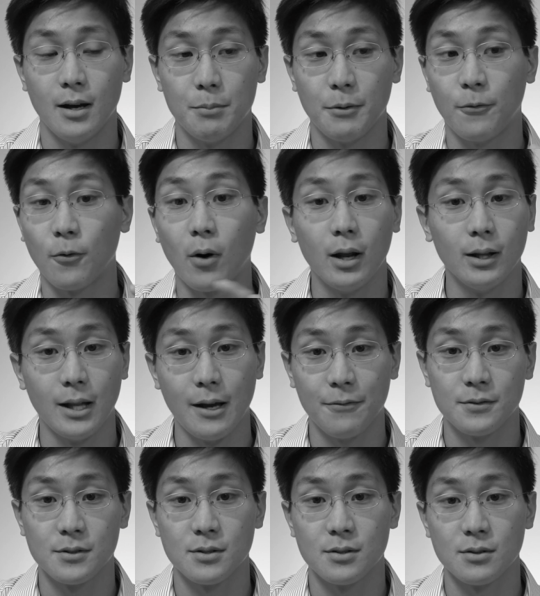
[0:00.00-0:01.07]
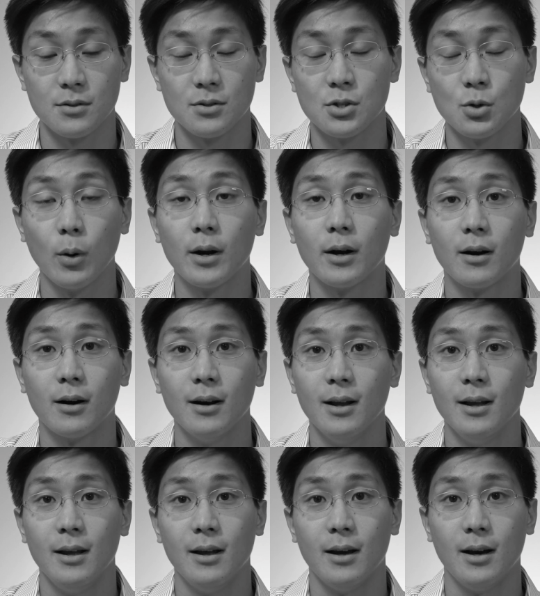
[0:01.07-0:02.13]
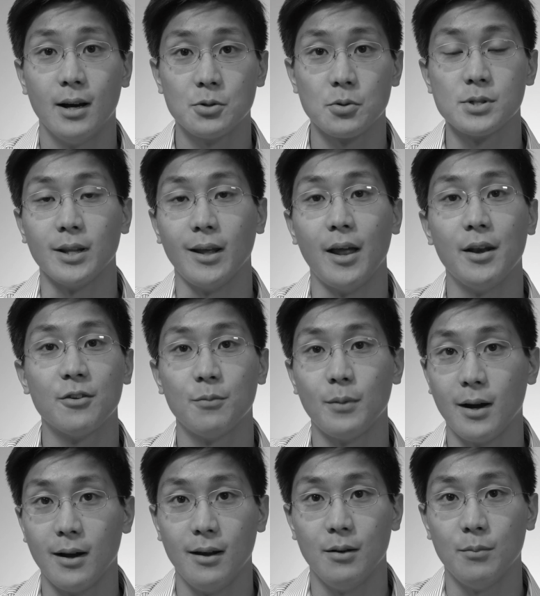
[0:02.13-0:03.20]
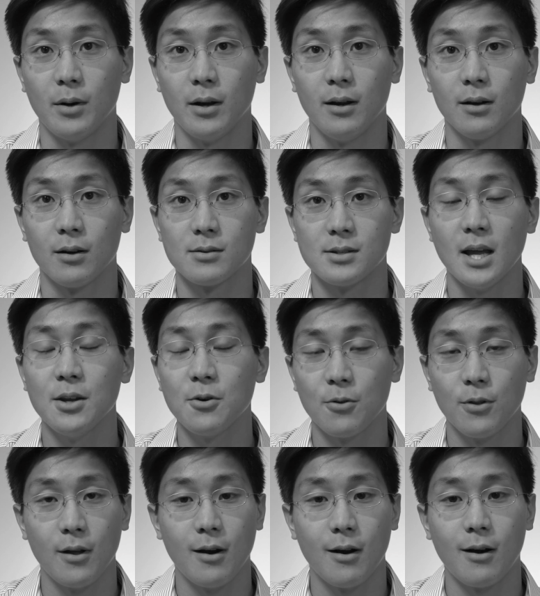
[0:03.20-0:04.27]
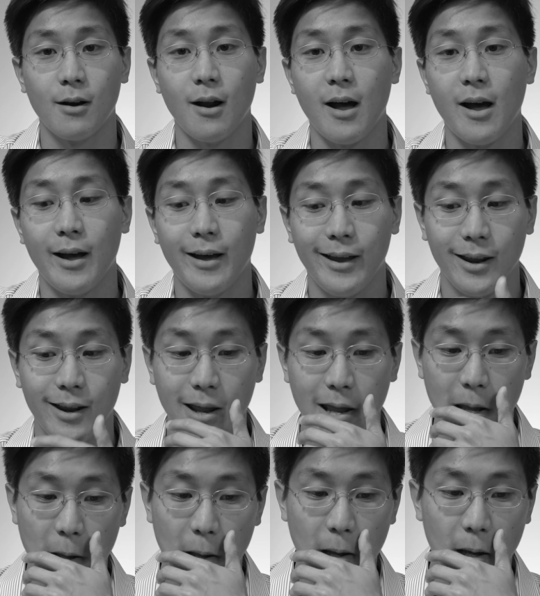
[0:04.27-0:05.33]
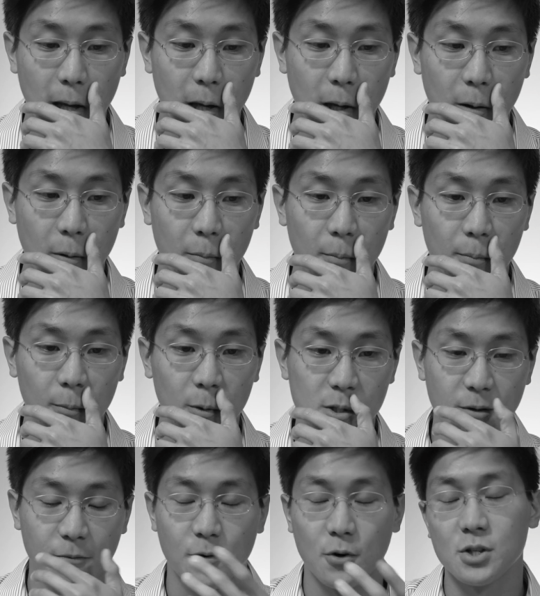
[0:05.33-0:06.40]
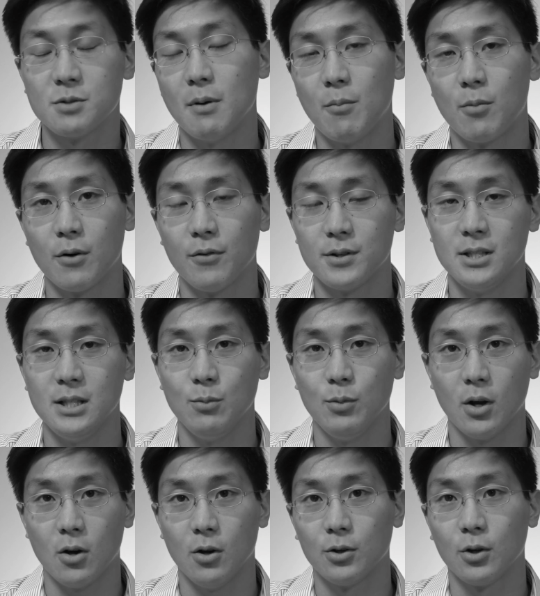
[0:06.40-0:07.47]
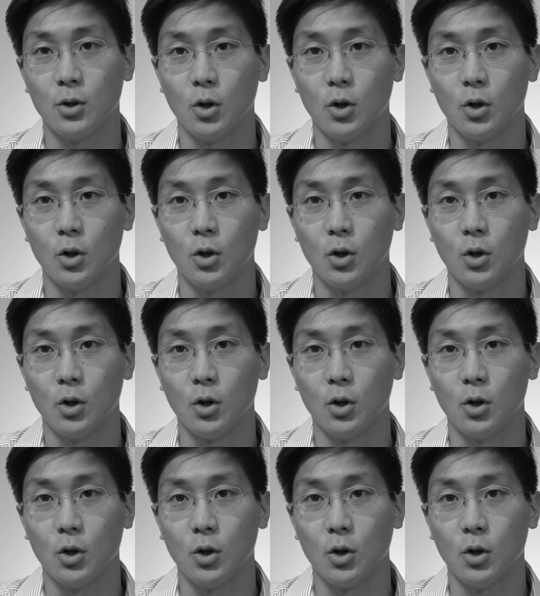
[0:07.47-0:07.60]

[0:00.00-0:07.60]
Before I left Twitter, towards the end of my tenure there, I was the first member of a team we called